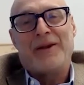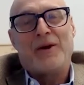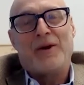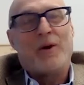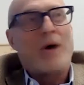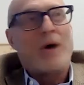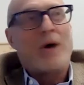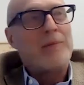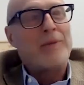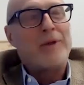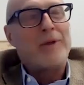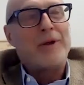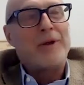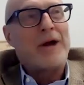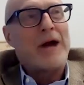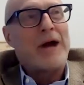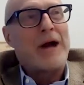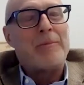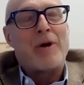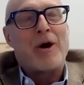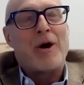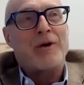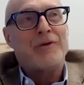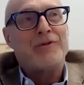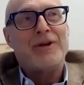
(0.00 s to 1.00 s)
you know, I'm going to,
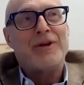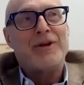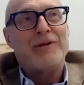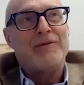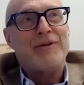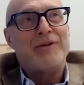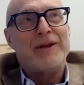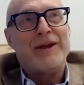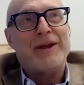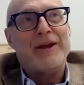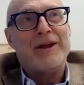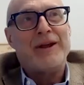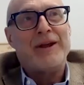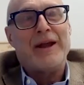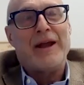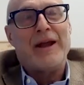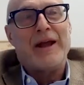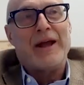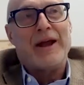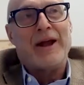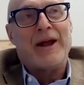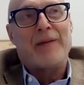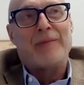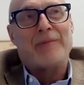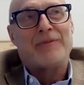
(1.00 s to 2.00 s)
I'm on T V
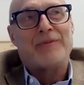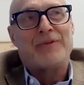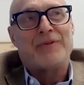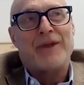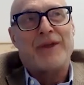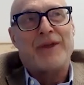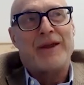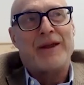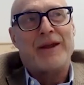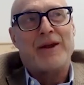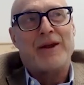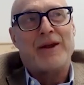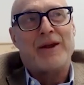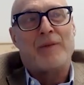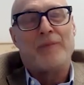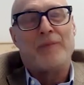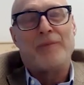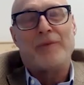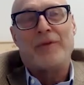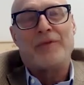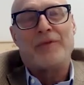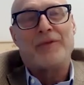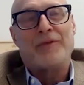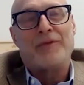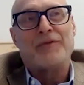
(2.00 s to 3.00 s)
and I'm saying, you know,
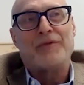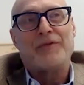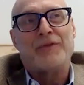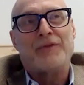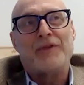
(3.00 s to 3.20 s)
that this,